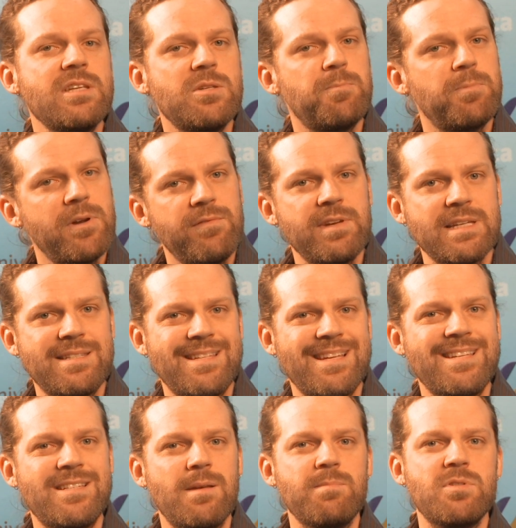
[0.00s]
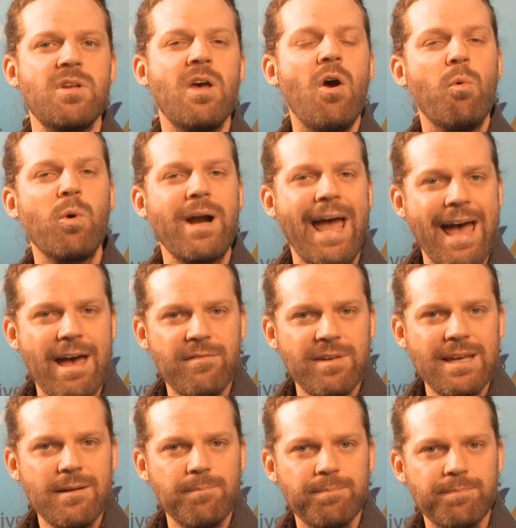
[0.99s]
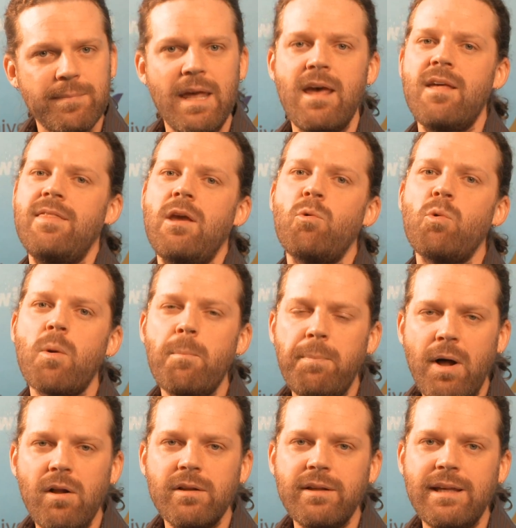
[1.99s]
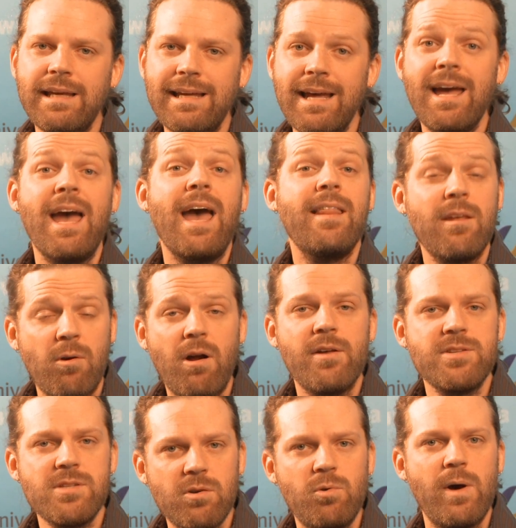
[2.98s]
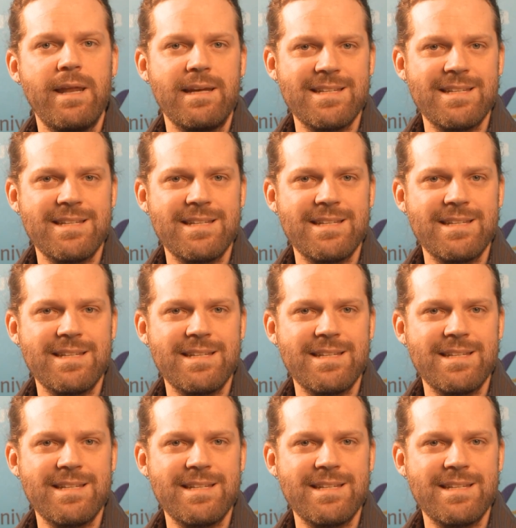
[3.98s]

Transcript: these previous systems were heavy, they were bulky, and they were also quite